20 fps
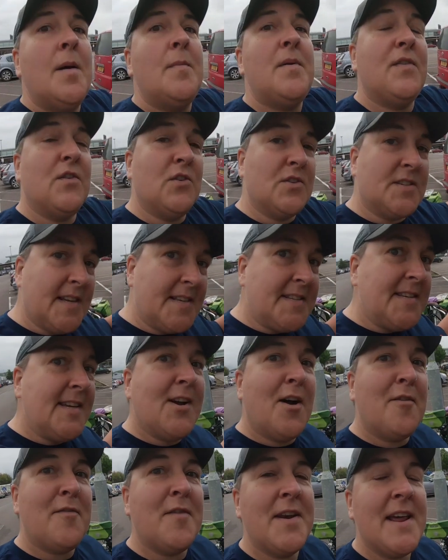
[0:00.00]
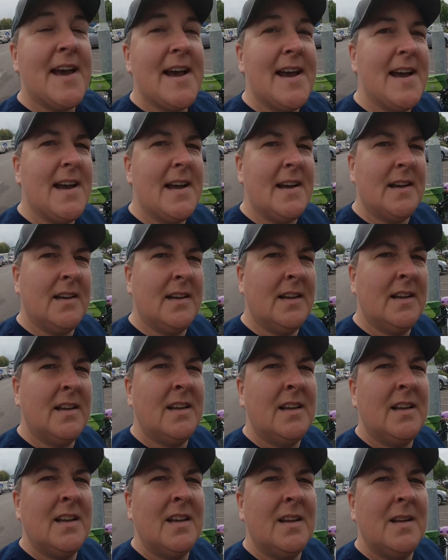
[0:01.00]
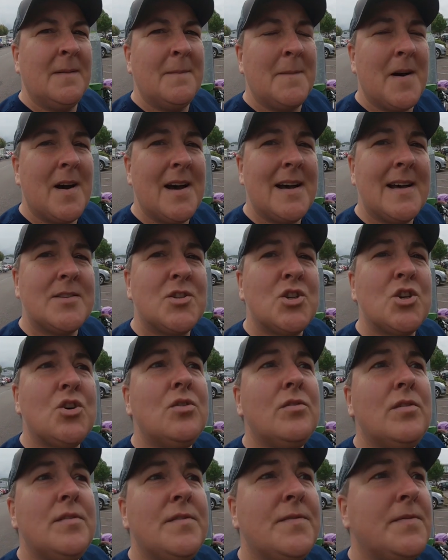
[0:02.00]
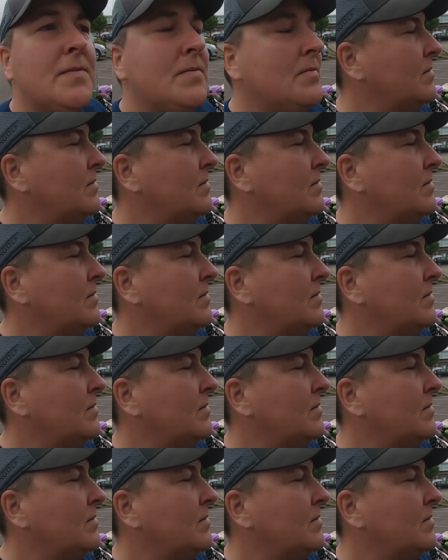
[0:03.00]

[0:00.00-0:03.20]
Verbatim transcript: before setting off on our our tour of